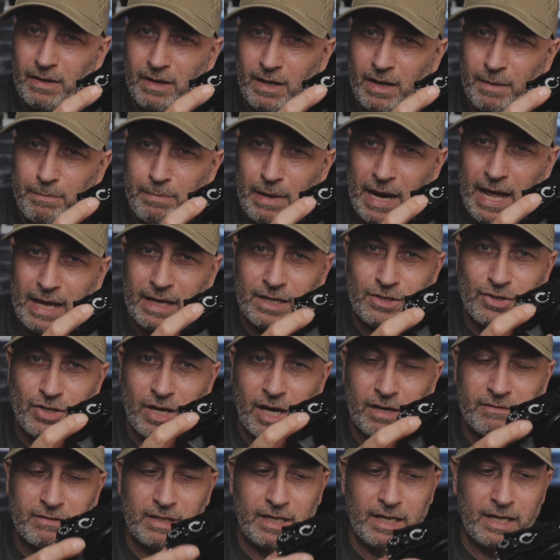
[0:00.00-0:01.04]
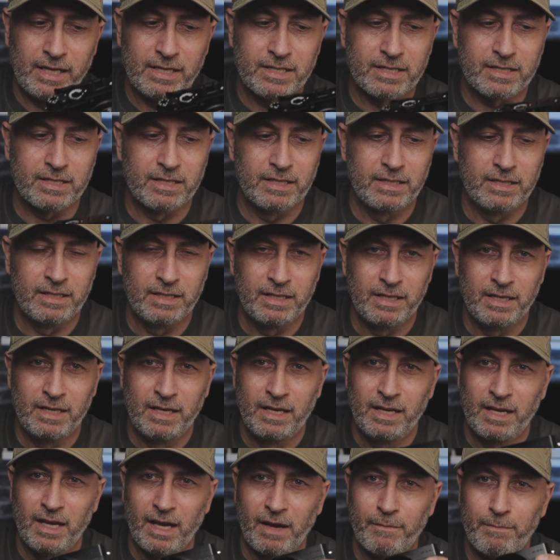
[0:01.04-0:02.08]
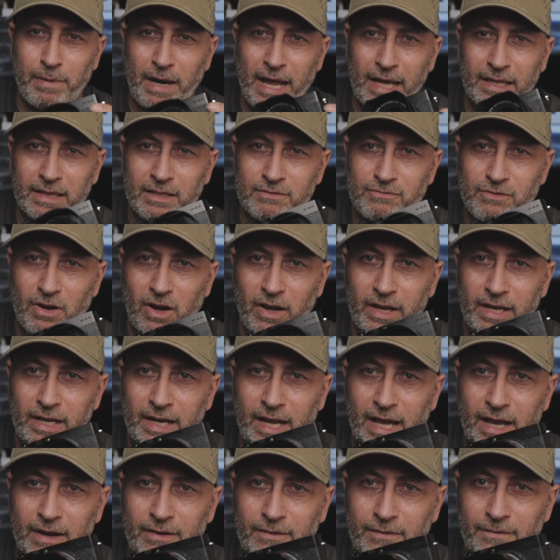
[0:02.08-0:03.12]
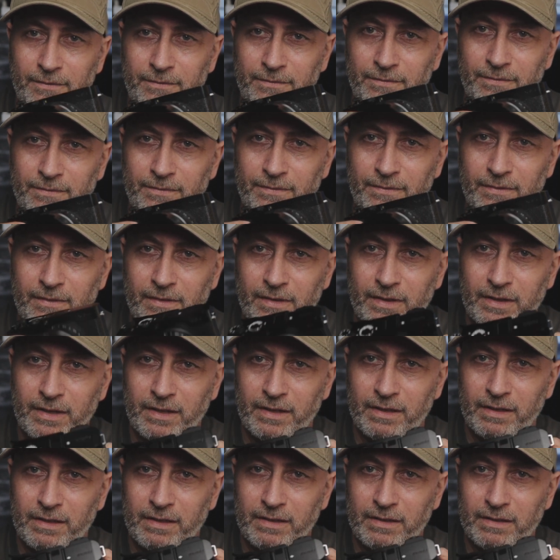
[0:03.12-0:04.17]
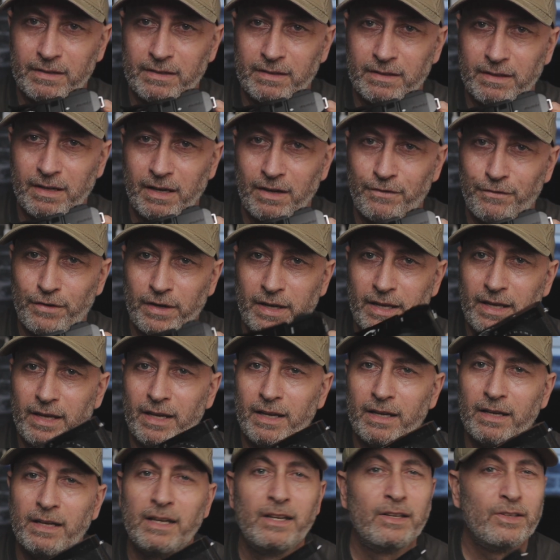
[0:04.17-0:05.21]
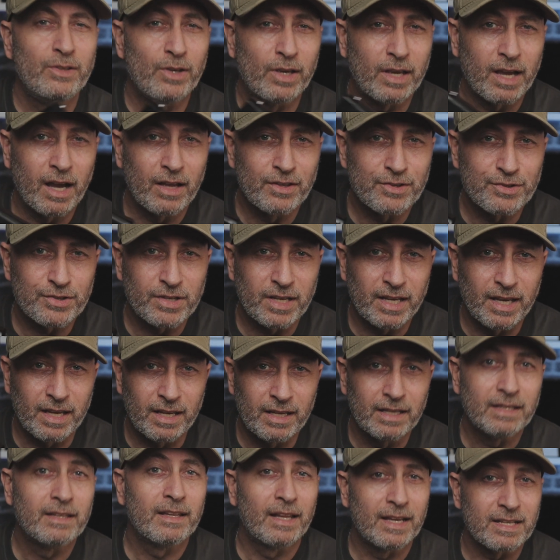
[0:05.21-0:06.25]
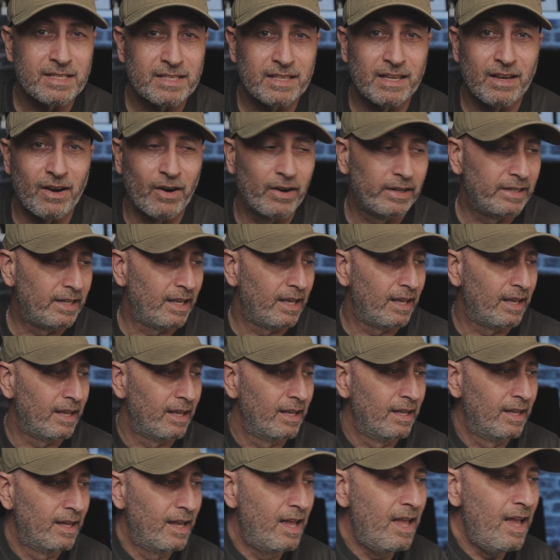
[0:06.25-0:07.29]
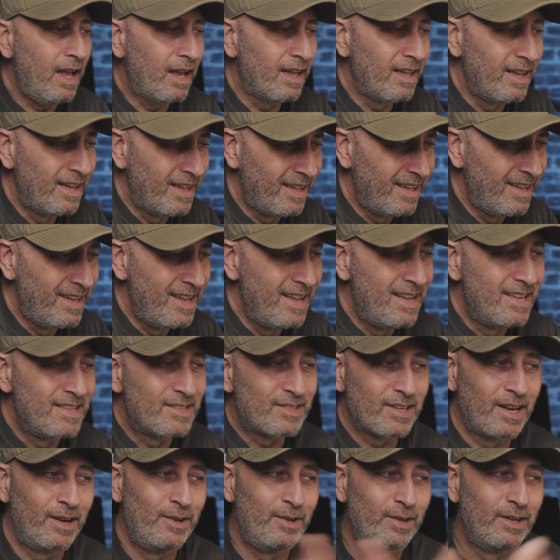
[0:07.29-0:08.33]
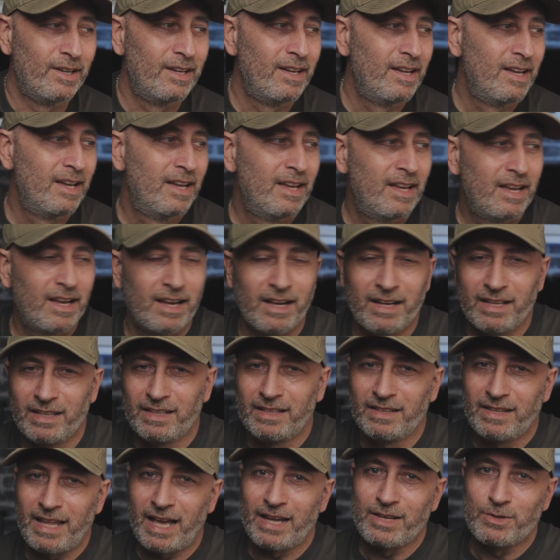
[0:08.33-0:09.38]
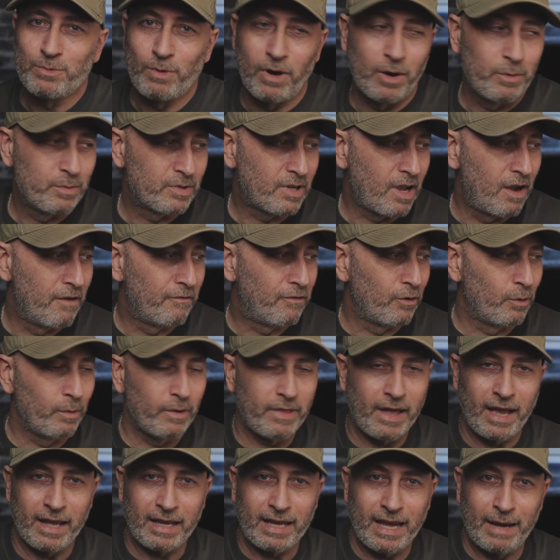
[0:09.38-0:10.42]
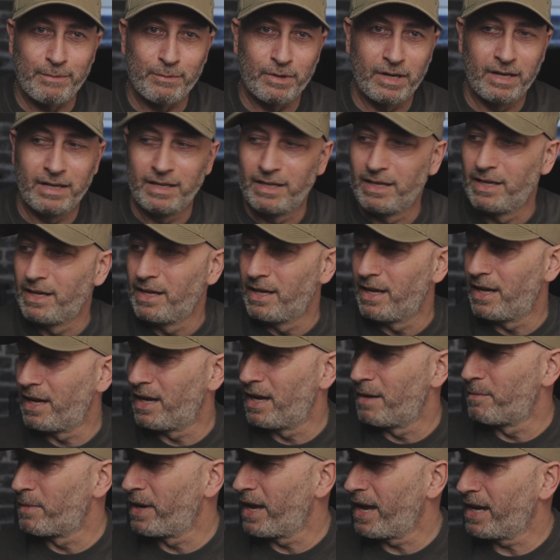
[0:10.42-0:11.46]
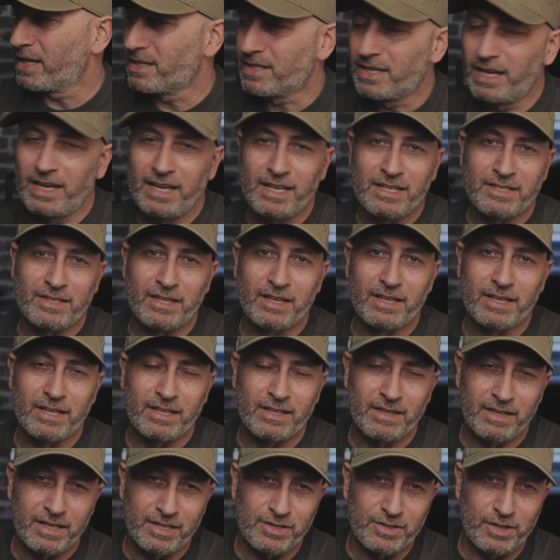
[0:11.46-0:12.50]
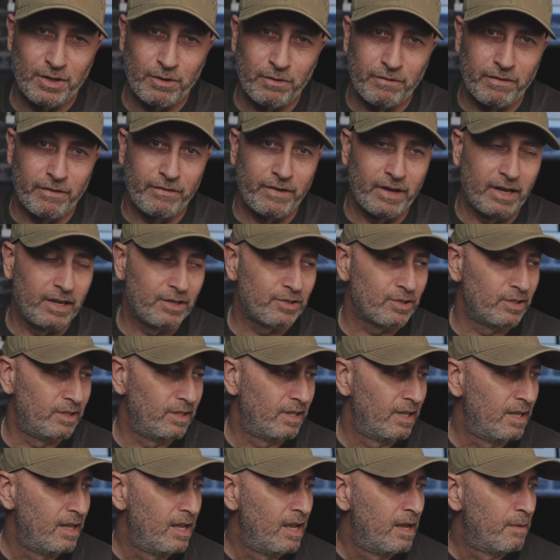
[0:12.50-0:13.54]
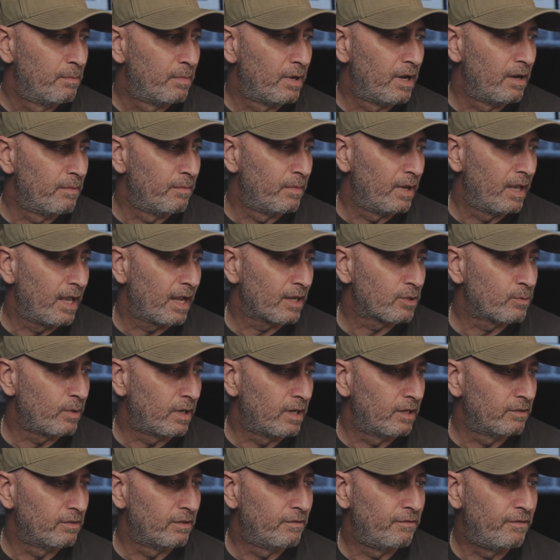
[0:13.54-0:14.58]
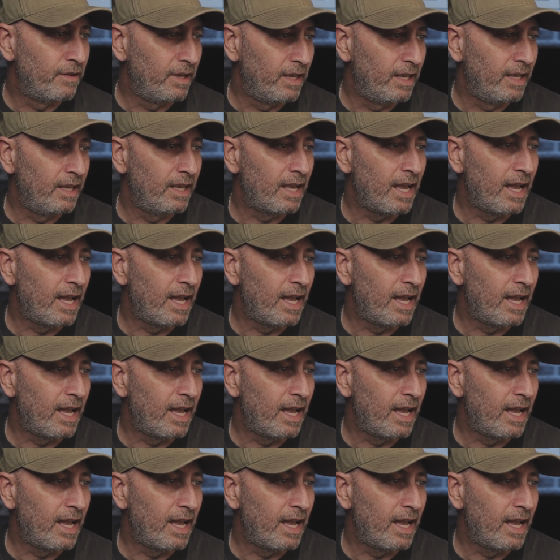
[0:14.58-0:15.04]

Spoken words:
a black shutter release. I blacked the writing out. Hopefully you can't see it. That's the idea. So that is what I was going for with that camera. My XT is the silver version, but my X100V